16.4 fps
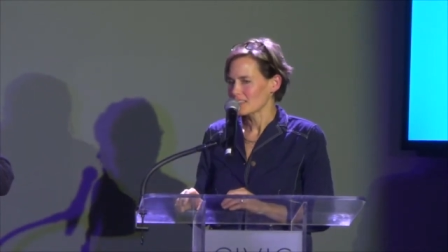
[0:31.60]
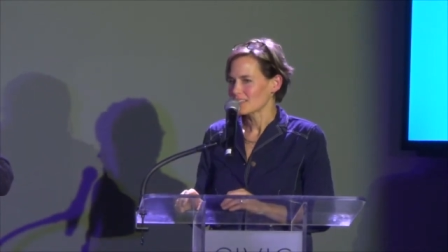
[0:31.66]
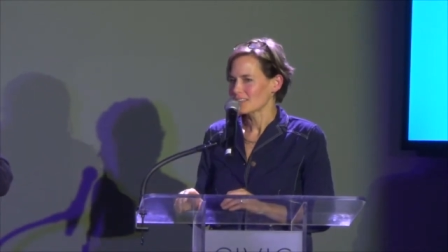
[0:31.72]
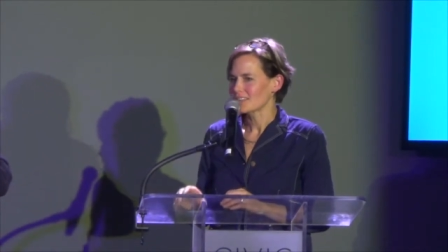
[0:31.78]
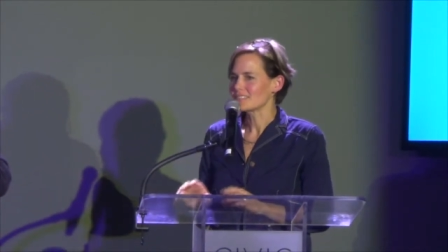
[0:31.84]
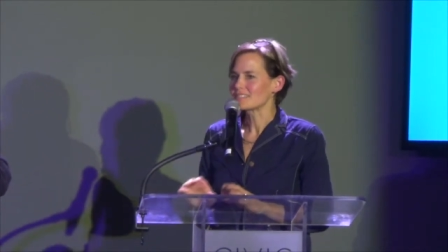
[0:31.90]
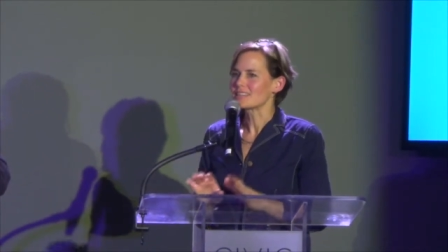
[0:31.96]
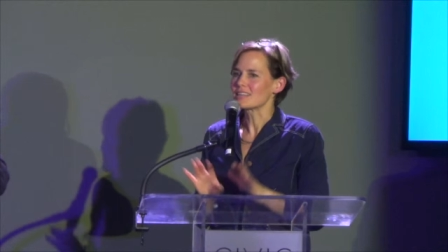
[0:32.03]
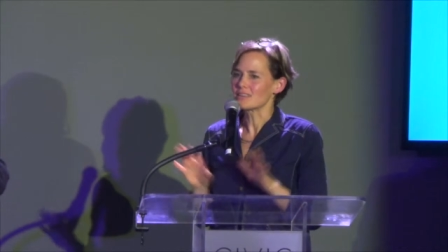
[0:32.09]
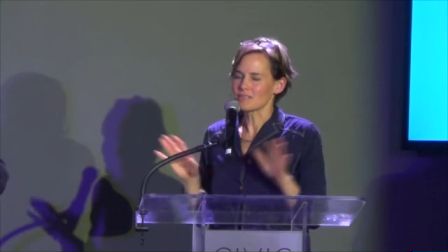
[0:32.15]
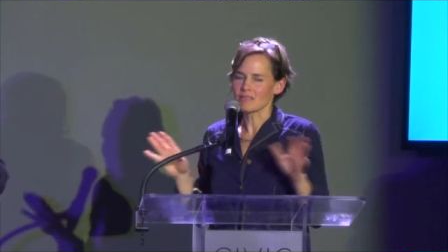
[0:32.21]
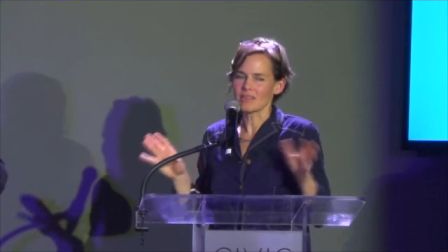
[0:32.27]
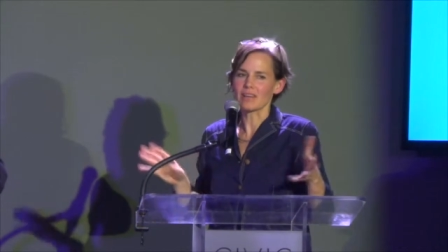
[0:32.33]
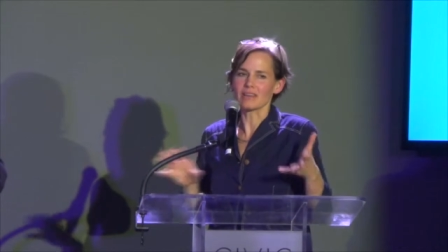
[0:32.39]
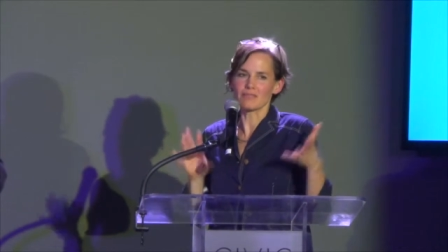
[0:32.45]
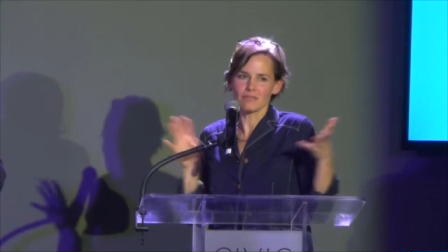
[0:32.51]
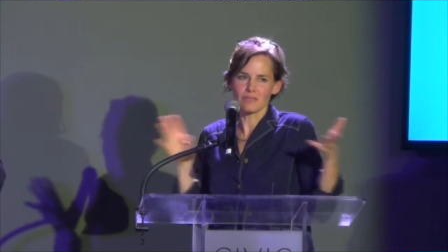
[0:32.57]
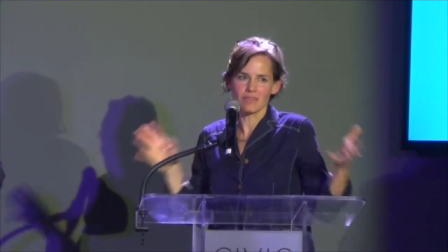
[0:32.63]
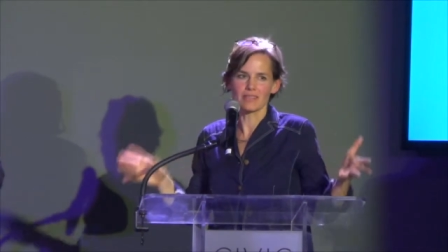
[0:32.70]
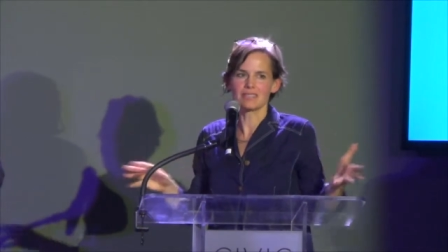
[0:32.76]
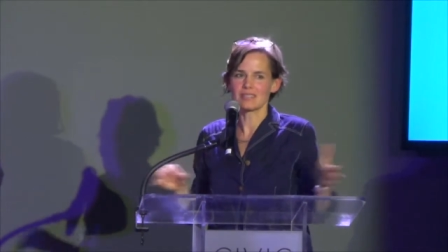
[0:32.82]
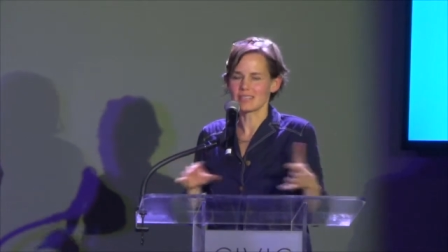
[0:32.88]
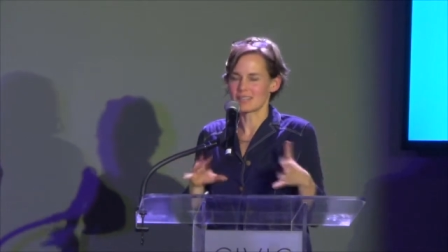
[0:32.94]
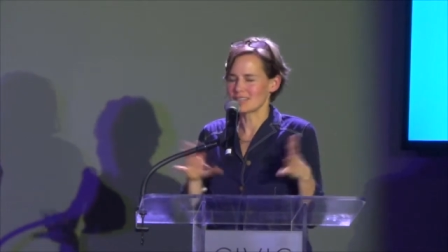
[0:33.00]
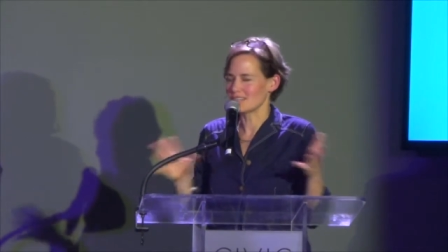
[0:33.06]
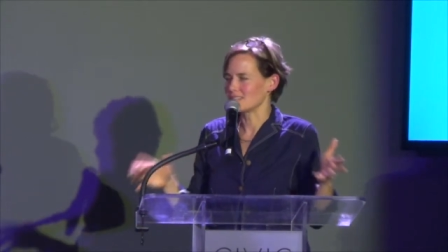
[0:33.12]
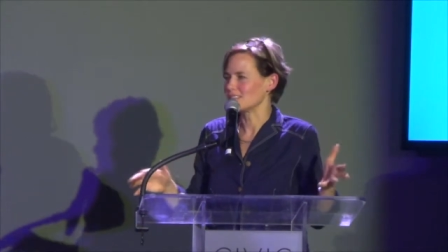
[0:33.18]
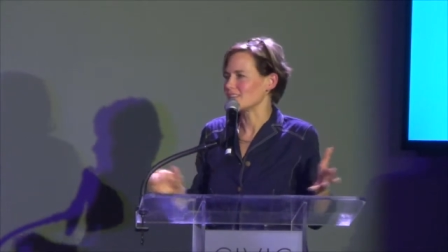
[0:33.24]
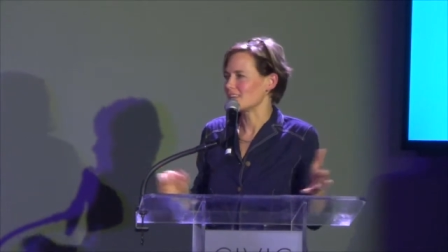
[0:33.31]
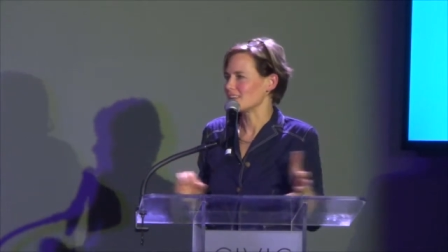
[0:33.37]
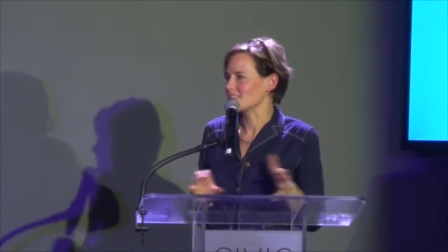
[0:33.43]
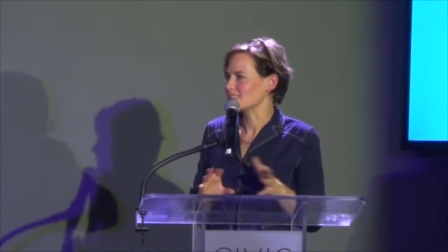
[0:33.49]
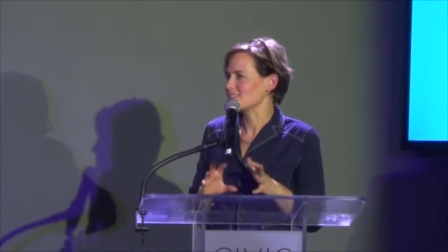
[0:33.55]
because he like runs in
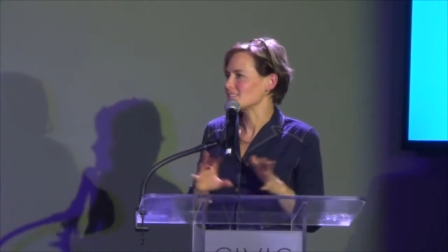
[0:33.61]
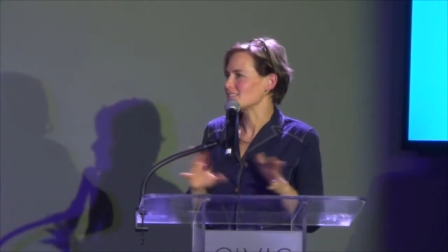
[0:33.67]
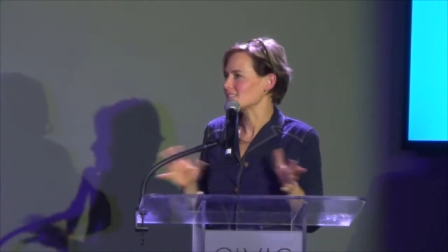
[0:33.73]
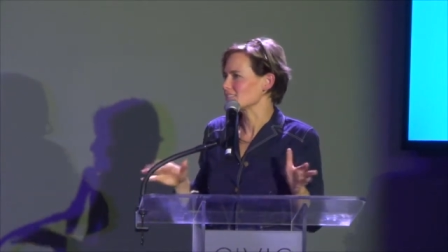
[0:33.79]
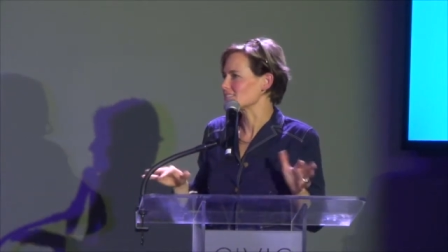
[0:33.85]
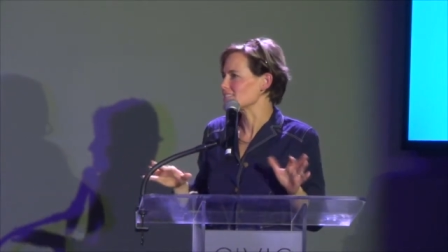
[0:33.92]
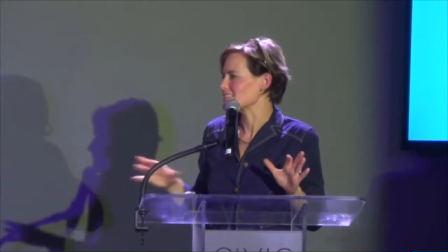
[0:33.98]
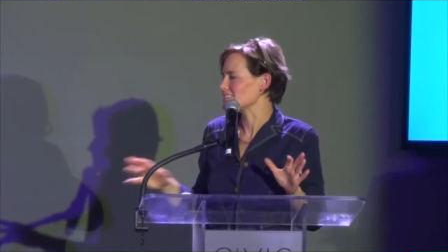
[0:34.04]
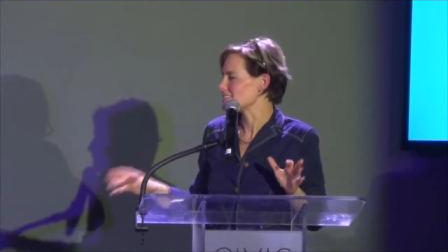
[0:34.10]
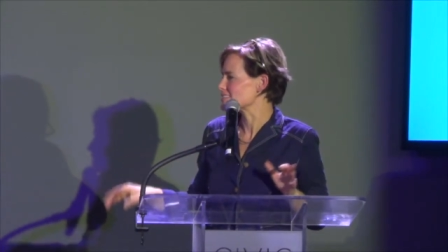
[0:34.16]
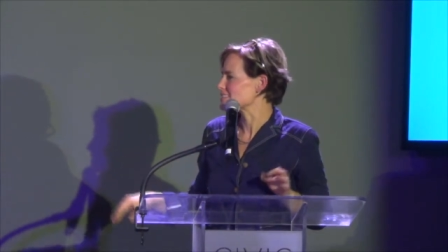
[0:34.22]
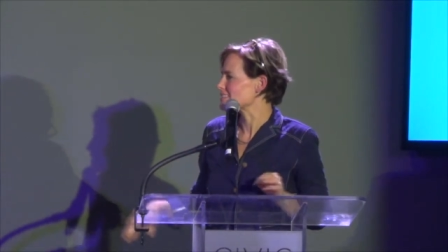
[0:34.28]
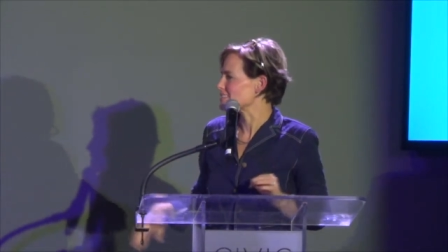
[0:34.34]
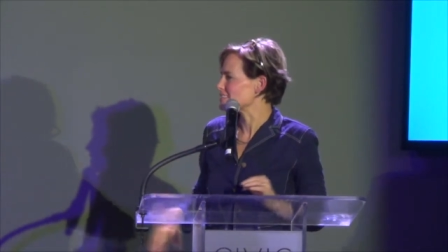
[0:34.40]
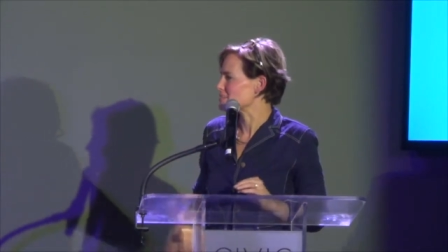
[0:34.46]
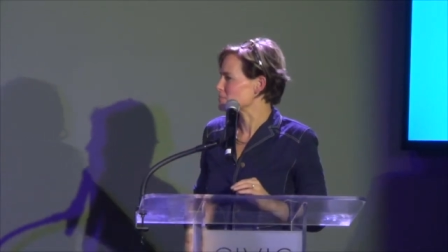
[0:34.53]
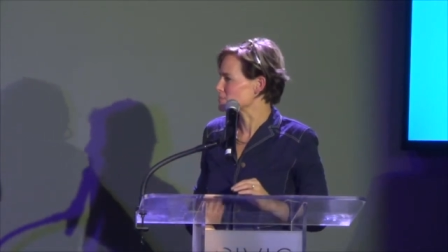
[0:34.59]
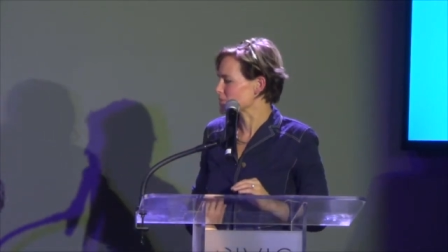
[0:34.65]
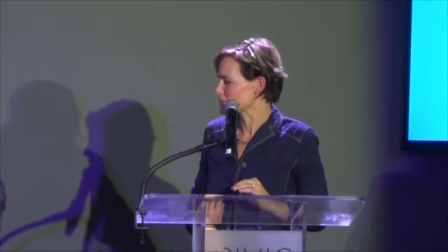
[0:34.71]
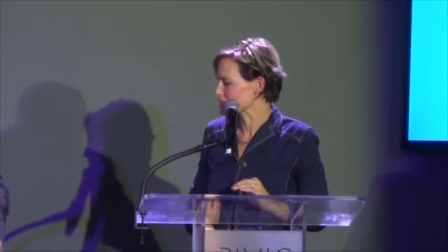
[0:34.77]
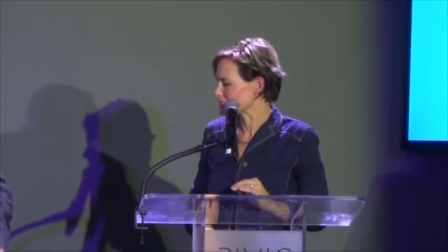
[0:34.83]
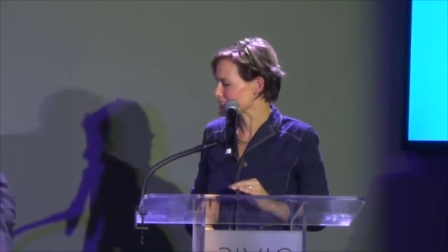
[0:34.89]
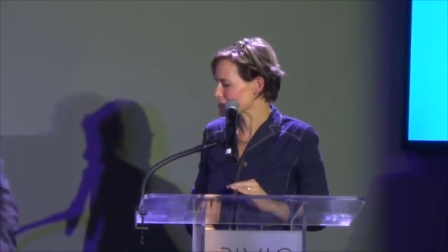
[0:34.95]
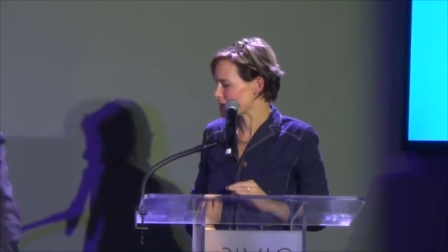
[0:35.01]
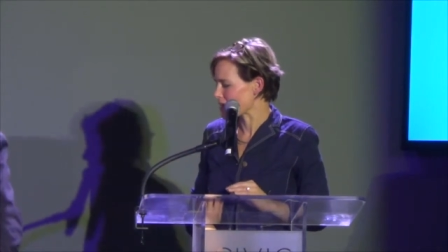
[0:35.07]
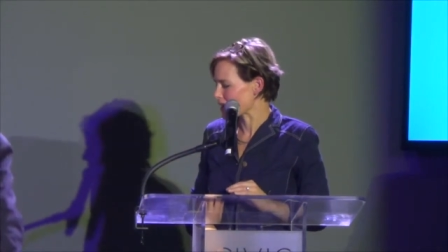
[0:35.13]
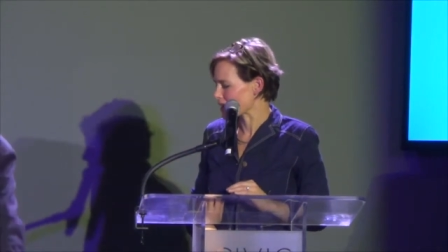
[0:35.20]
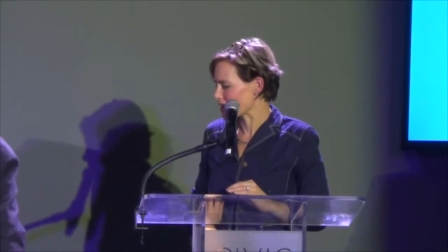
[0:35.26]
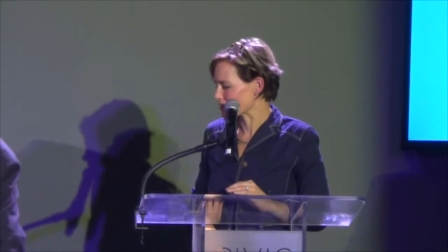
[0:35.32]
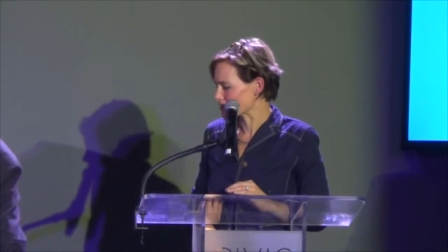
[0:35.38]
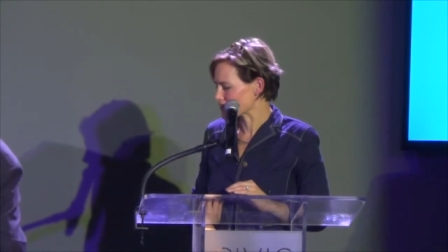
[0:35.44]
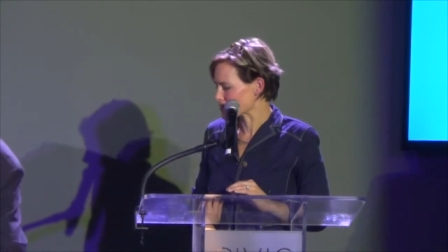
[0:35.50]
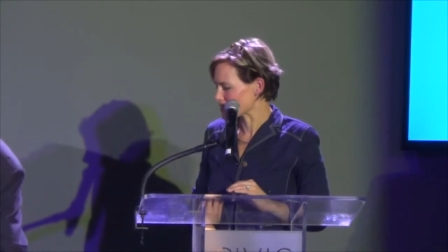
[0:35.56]
and, and steals things and then brings them back
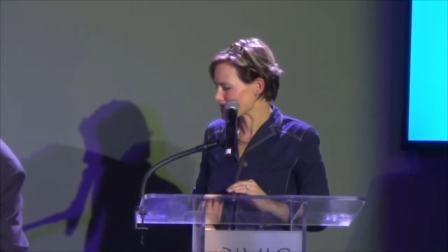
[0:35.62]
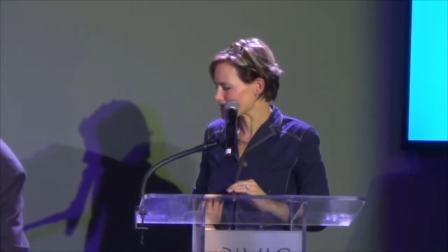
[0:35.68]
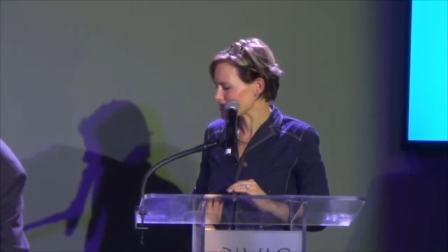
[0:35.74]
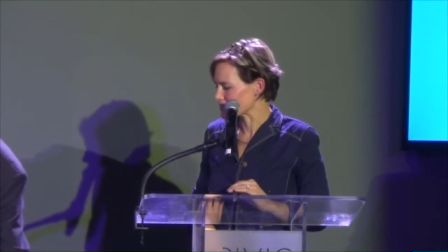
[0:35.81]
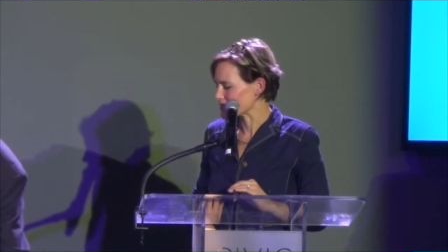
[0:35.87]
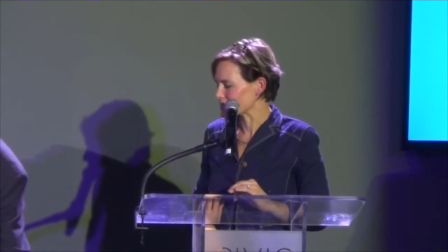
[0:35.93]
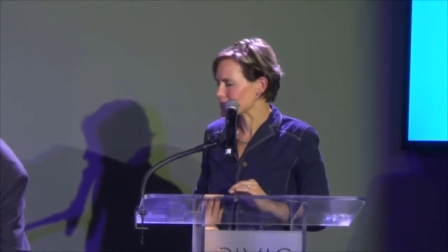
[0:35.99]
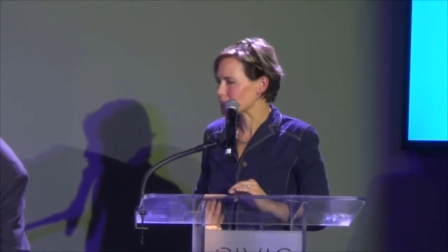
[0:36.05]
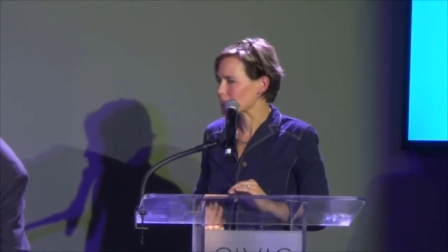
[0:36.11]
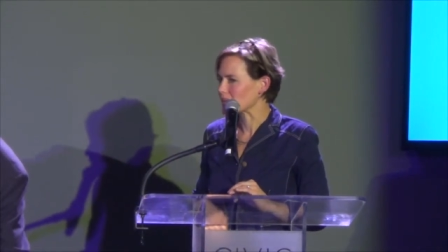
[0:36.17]
out for the rest of us.